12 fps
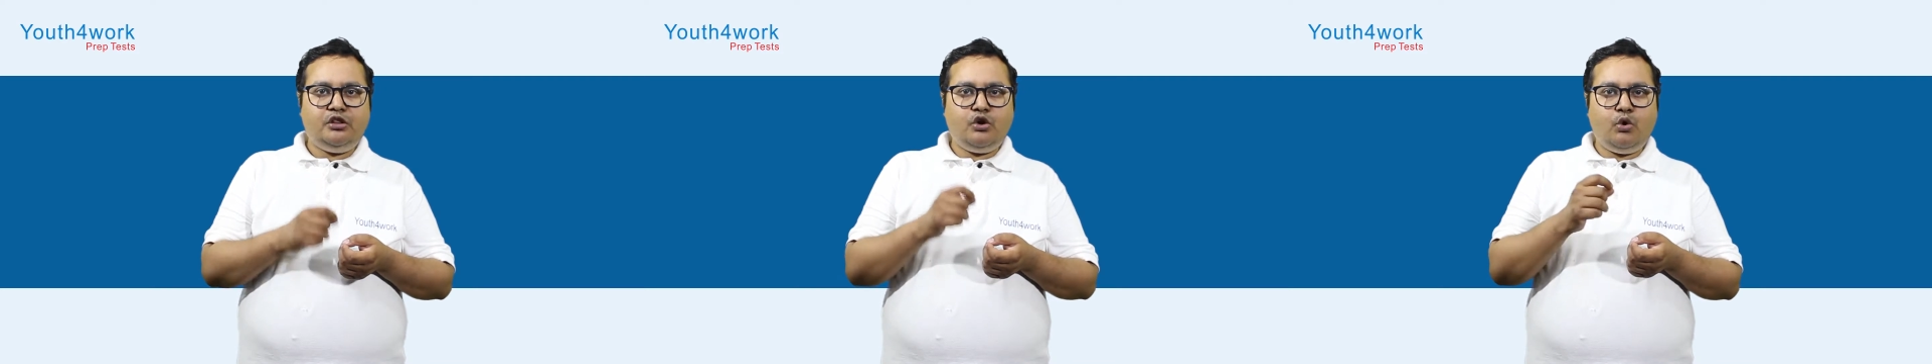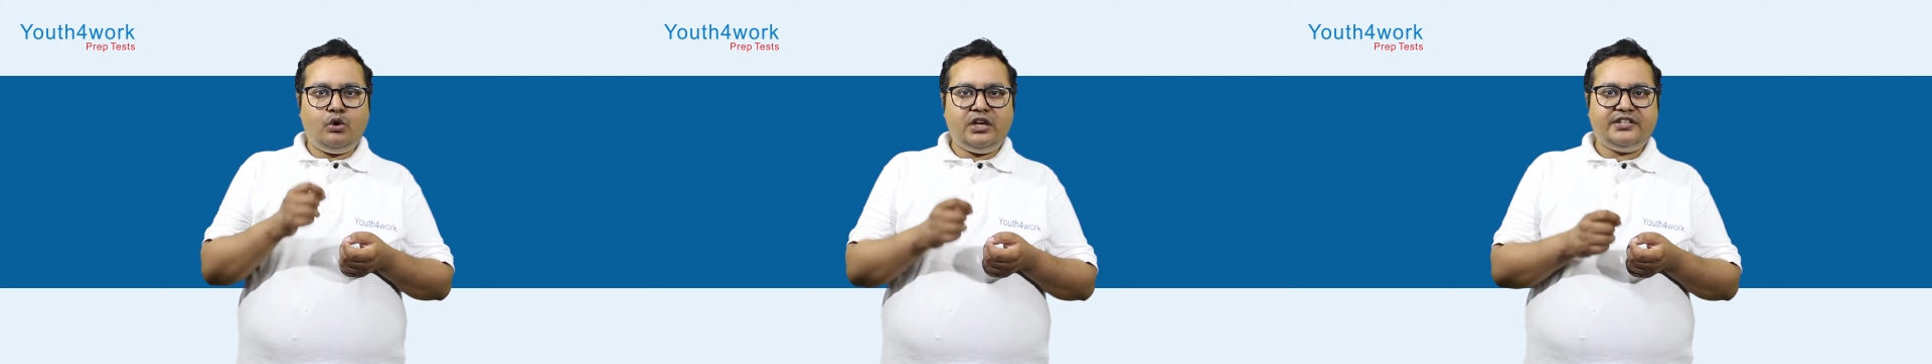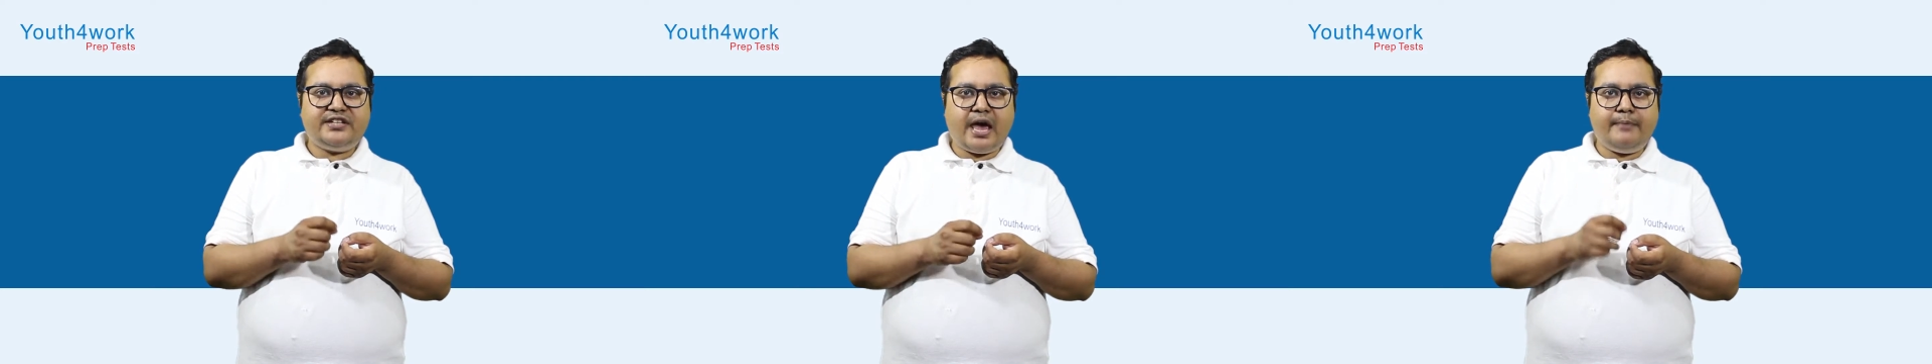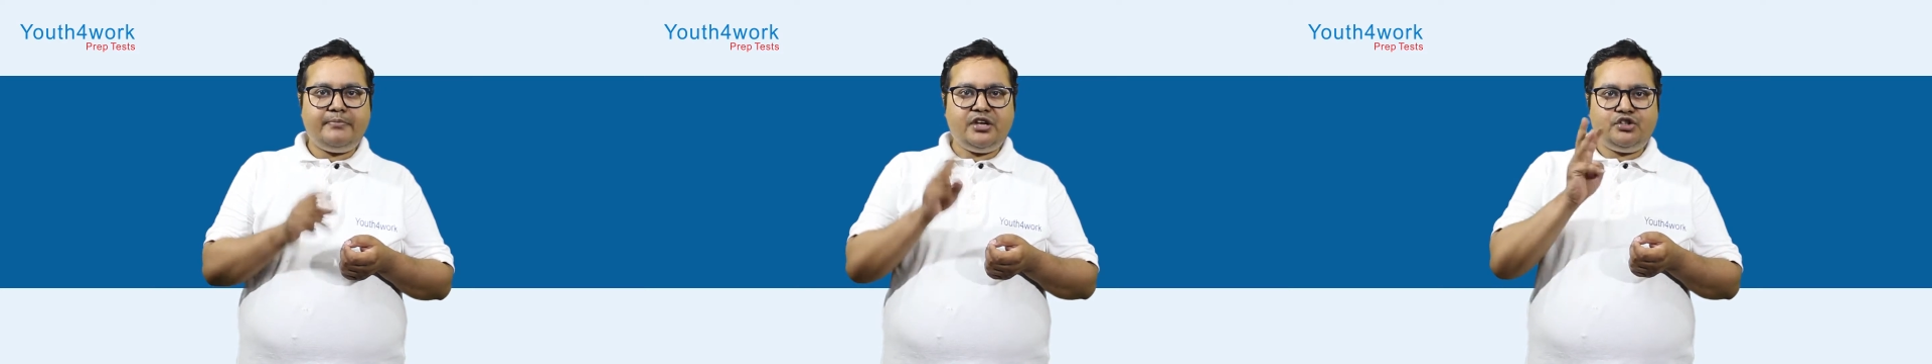the whole
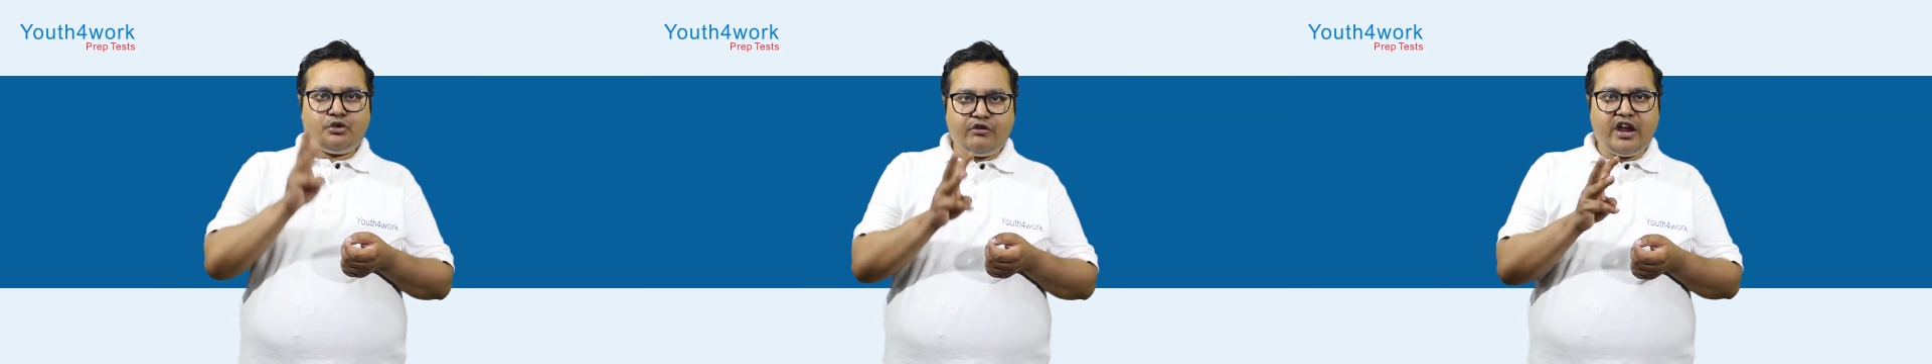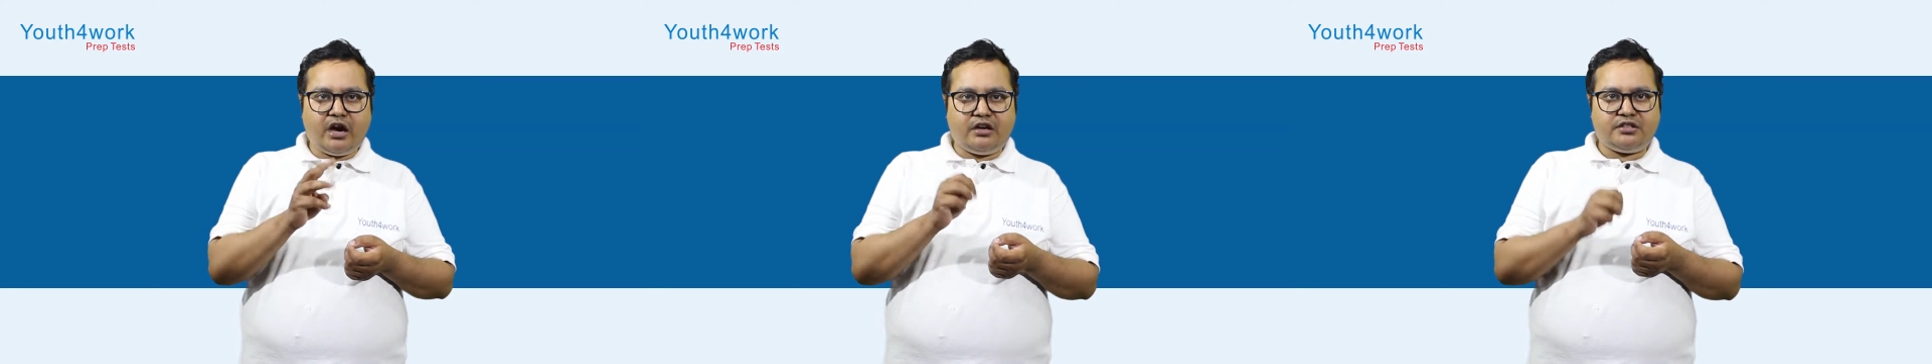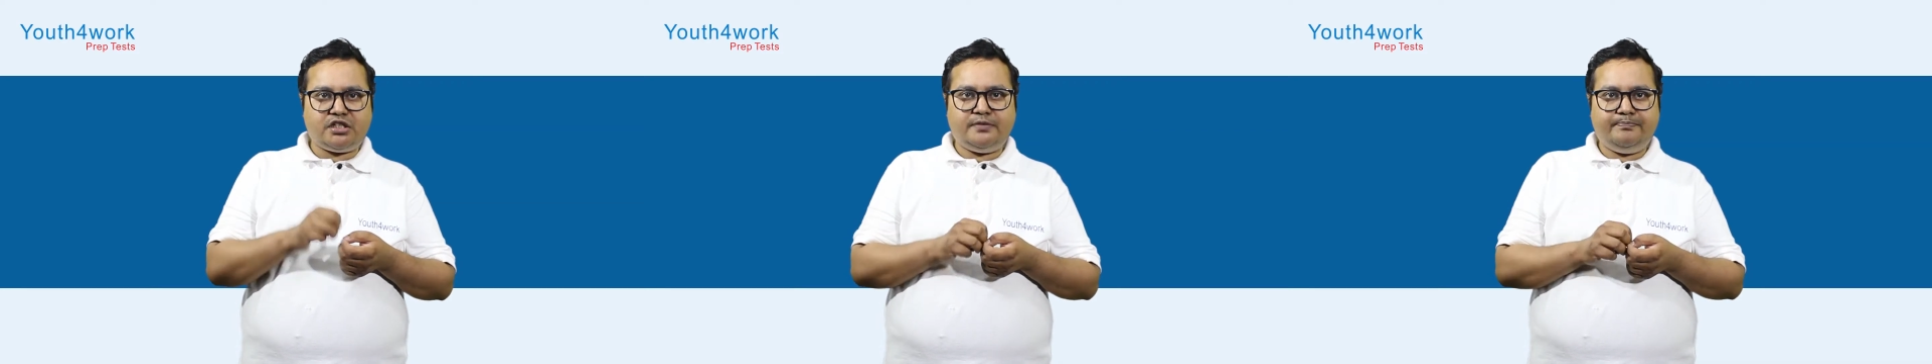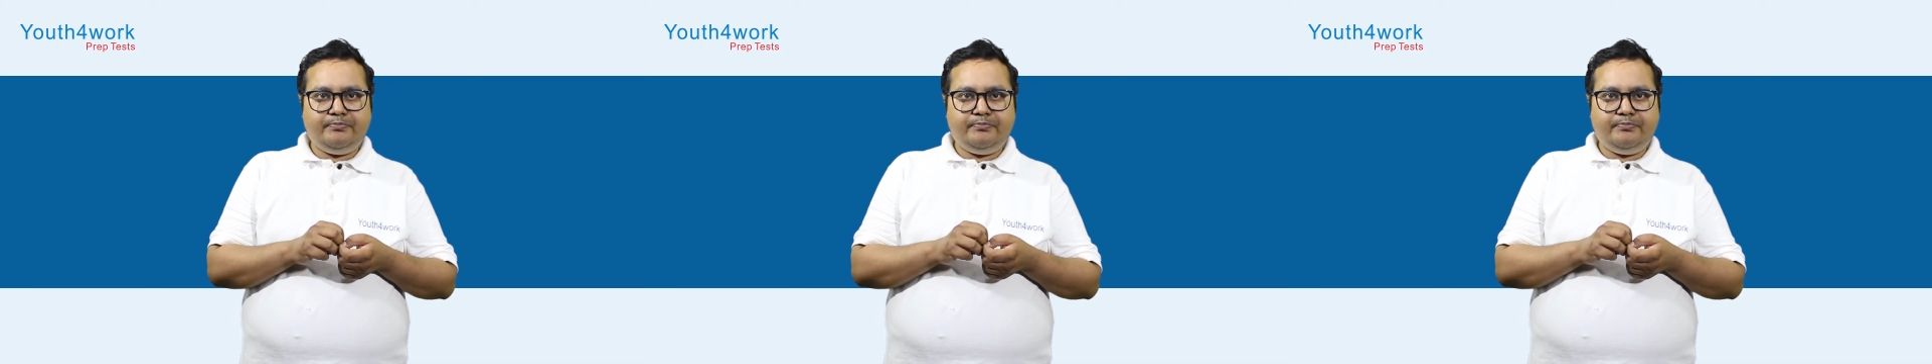exam is 3 hours.